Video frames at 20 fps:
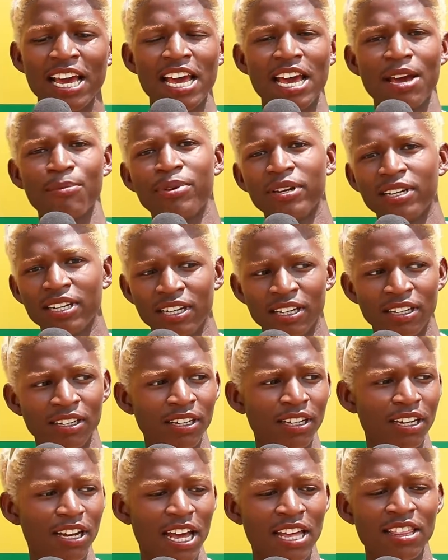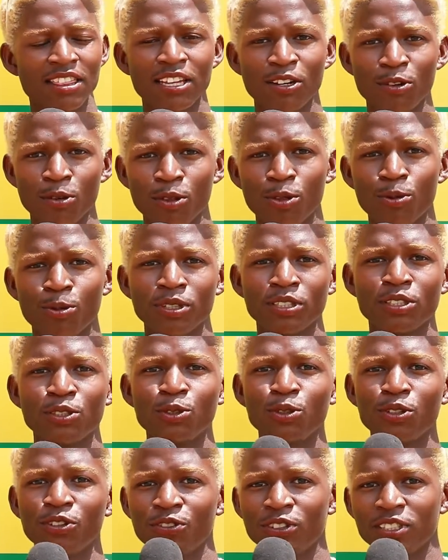happening at the
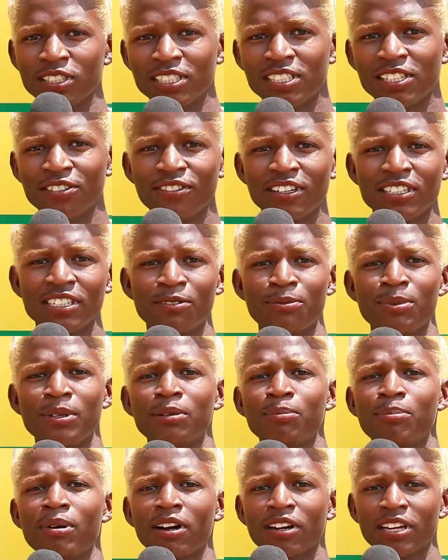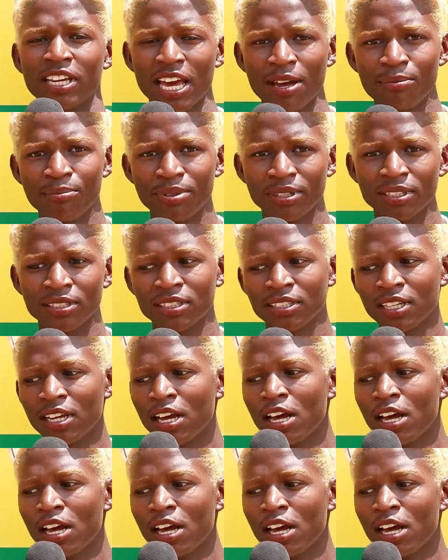Northwest University Vanderbijlpark campus.